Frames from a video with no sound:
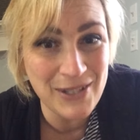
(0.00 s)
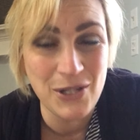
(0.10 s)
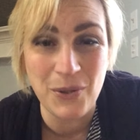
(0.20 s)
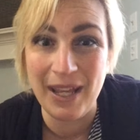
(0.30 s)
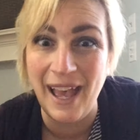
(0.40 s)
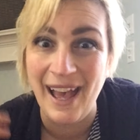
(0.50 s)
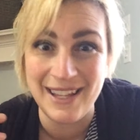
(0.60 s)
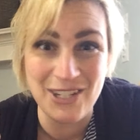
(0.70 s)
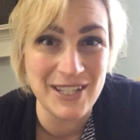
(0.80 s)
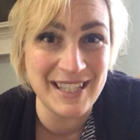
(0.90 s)
So
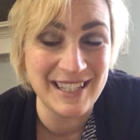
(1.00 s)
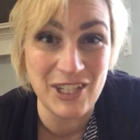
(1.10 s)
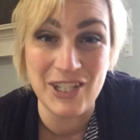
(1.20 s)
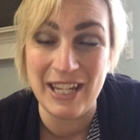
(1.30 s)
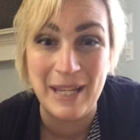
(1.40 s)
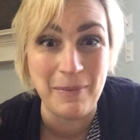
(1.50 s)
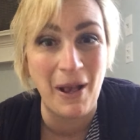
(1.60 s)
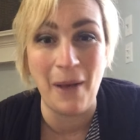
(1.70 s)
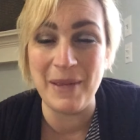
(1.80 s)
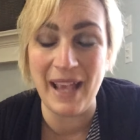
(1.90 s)
yeah, just just keep
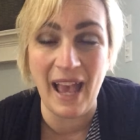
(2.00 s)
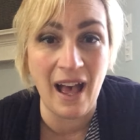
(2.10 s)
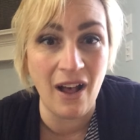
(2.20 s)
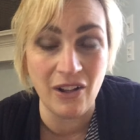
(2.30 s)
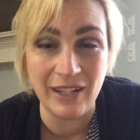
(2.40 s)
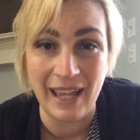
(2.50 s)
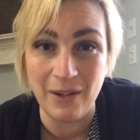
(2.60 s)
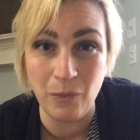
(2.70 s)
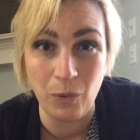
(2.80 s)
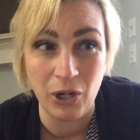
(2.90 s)
coming out
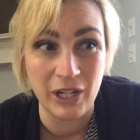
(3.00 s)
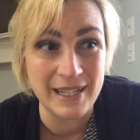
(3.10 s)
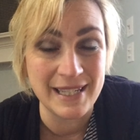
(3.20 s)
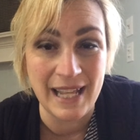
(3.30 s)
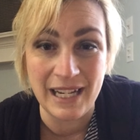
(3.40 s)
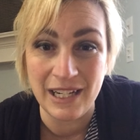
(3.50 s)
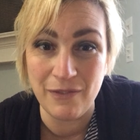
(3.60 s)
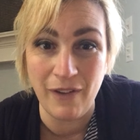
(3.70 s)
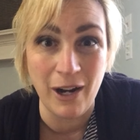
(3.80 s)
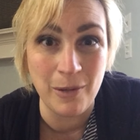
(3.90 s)
and we're going to set an
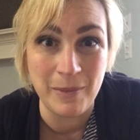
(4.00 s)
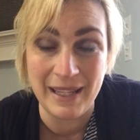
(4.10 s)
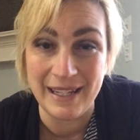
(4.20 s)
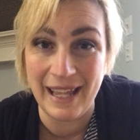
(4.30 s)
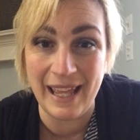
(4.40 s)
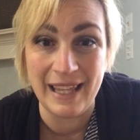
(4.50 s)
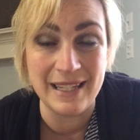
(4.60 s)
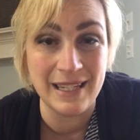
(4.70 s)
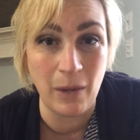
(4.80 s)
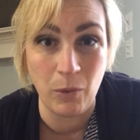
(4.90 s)
environment
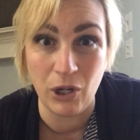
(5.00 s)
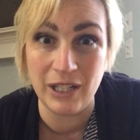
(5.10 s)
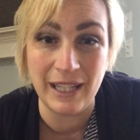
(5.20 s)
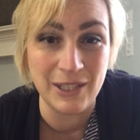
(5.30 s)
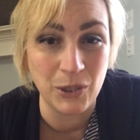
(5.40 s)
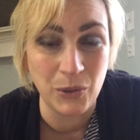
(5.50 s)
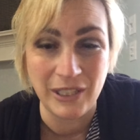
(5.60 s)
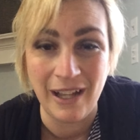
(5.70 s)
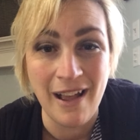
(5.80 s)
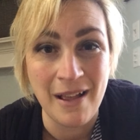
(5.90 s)
and and we're going to let the
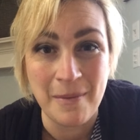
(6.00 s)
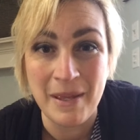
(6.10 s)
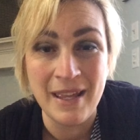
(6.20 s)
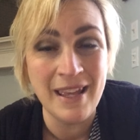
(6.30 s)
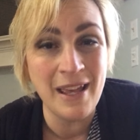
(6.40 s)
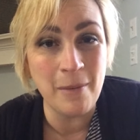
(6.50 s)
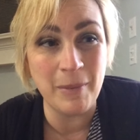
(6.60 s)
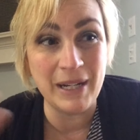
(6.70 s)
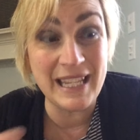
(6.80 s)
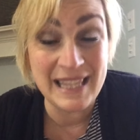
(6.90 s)
Lord come.
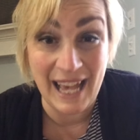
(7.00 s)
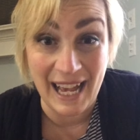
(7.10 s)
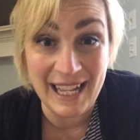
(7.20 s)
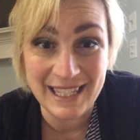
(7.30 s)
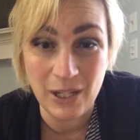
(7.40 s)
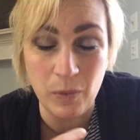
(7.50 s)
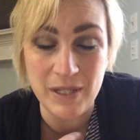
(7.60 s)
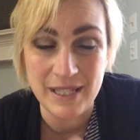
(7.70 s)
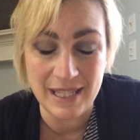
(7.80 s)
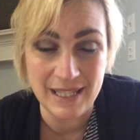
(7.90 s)
But in that, there
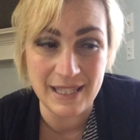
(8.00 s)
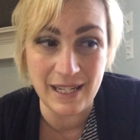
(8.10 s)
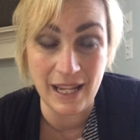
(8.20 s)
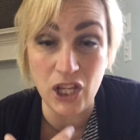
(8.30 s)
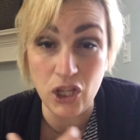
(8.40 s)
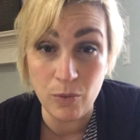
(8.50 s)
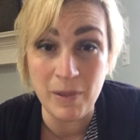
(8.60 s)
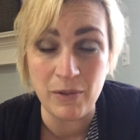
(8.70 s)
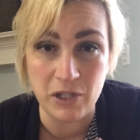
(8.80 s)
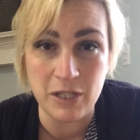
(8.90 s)
was this
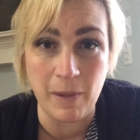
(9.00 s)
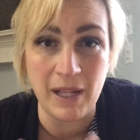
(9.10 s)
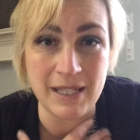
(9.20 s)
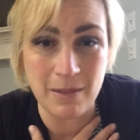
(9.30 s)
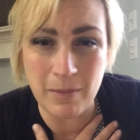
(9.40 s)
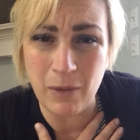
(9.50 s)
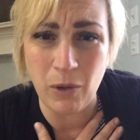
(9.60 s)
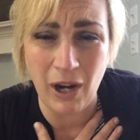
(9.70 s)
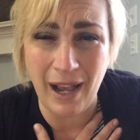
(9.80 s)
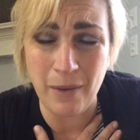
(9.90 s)
human response in me
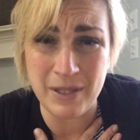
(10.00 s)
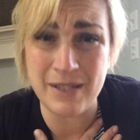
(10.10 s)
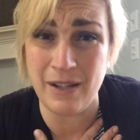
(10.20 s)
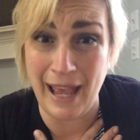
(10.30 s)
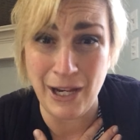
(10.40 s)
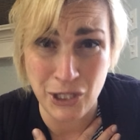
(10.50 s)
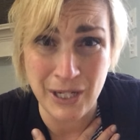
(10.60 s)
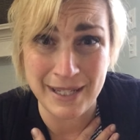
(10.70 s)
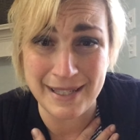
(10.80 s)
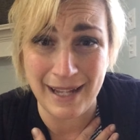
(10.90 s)
where I was
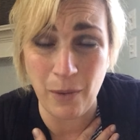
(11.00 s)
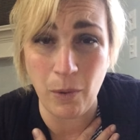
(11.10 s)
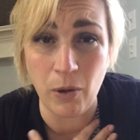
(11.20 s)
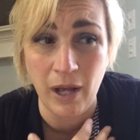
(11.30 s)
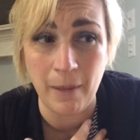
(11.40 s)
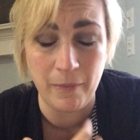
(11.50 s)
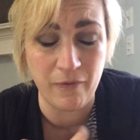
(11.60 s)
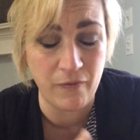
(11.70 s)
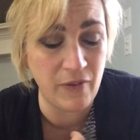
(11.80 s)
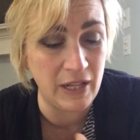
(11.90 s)
anxious. I woke up
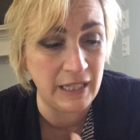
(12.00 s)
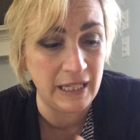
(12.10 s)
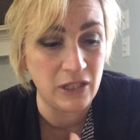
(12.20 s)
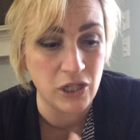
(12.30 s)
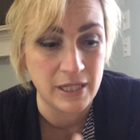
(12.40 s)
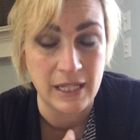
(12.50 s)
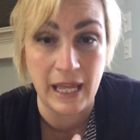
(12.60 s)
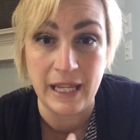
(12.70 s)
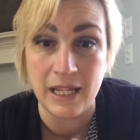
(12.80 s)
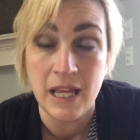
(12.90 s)
feeling just
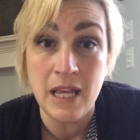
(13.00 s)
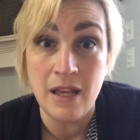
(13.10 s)
like